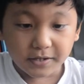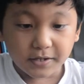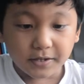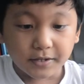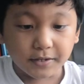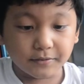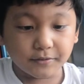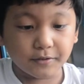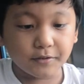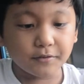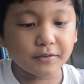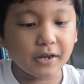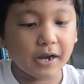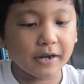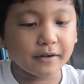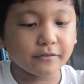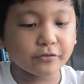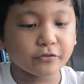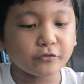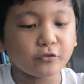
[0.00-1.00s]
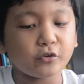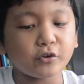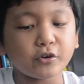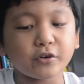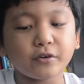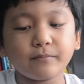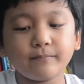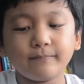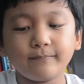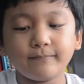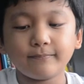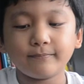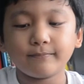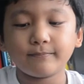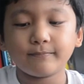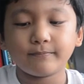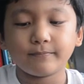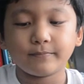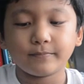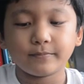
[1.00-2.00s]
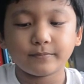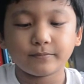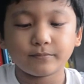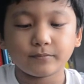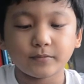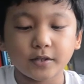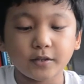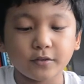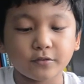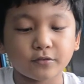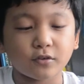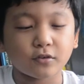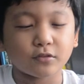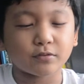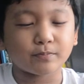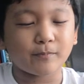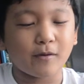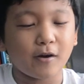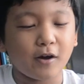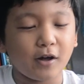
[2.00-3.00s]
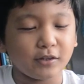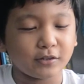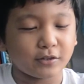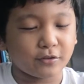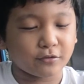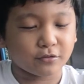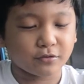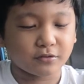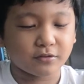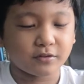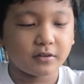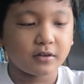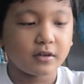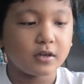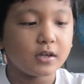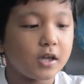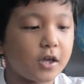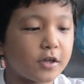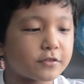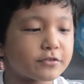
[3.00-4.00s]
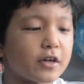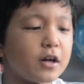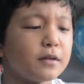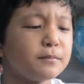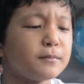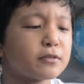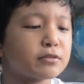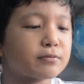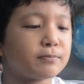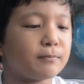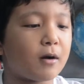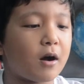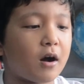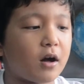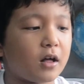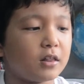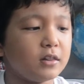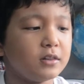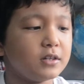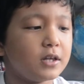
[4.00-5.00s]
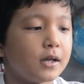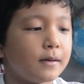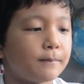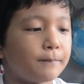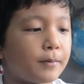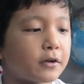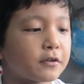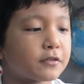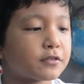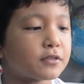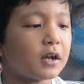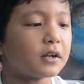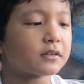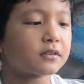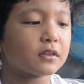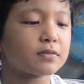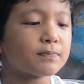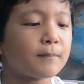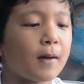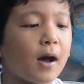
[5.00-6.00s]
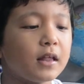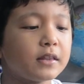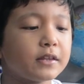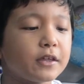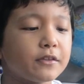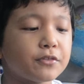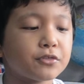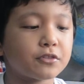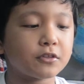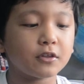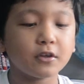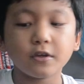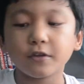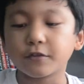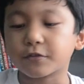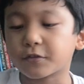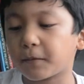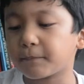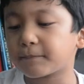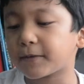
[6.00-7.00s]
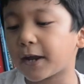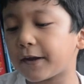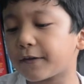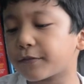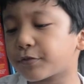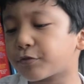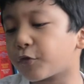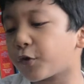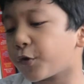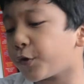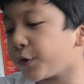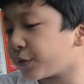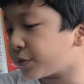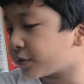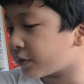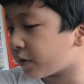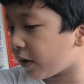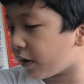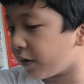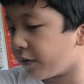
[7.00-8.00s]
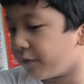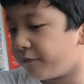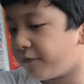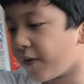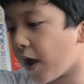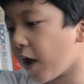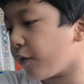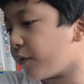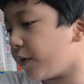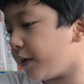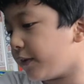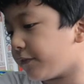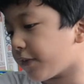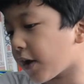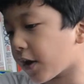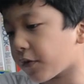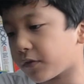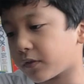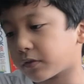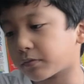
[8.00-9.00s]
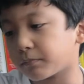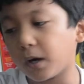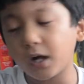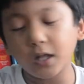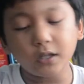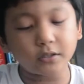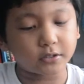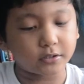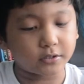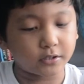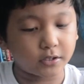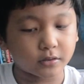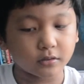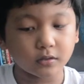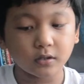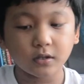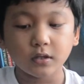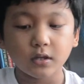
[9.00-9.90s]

And this dinosaur is the smallest. It's almost small, but it's not the smallest. Some dinosaurs are very, very small than it.